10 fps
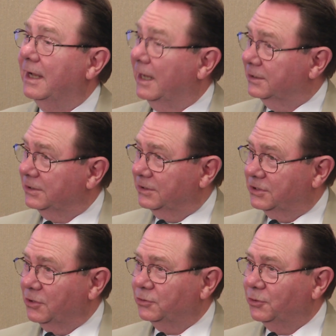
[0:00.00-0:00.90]
actually the
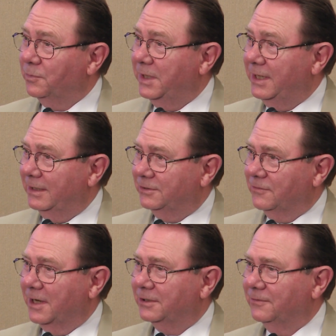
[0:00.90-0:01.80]
social media
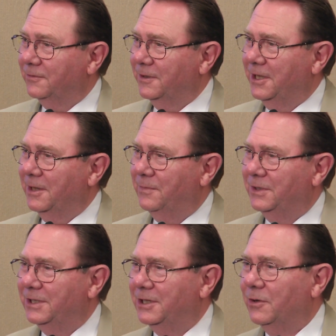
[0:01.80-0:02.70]
director for the
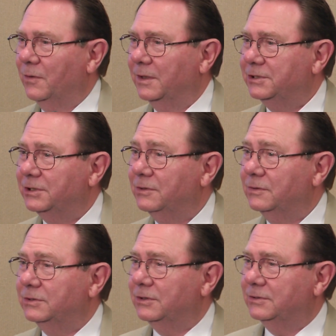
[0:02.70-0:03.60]
Amputee Coalition, who
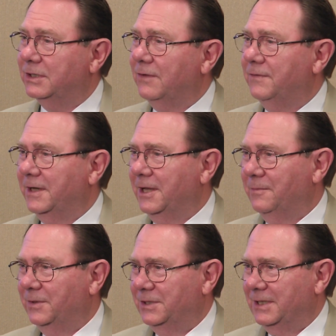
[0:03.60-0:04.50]
is herself an
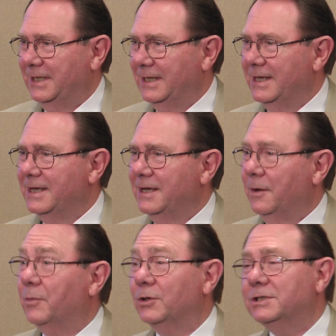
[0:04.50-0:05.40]
amputee, a
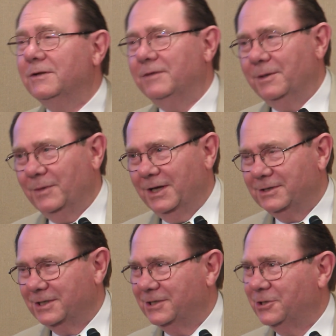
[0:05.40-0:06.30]
person of limb
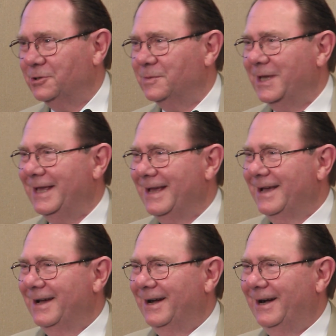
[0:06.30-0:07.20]
loss, excuse me,
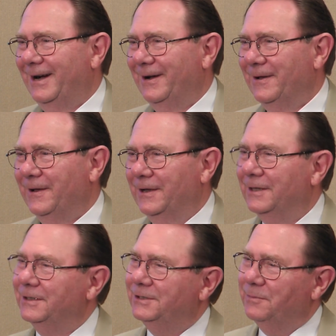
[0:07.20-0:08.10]

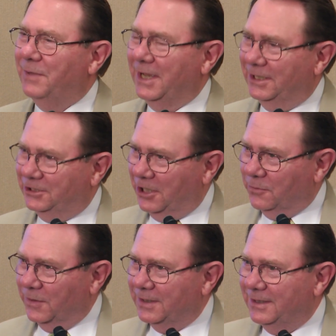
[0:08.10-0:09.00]
Peggy
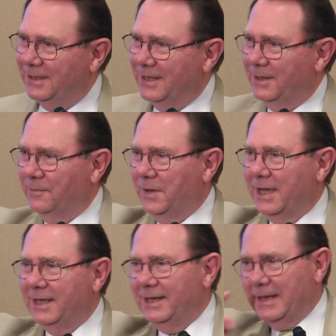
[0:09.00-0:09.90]
Chenoweth.
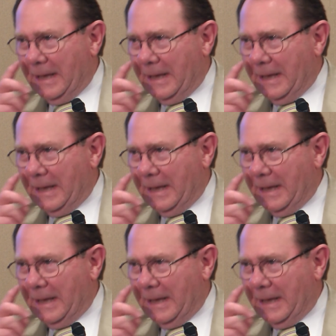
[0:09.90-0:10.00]
Peggy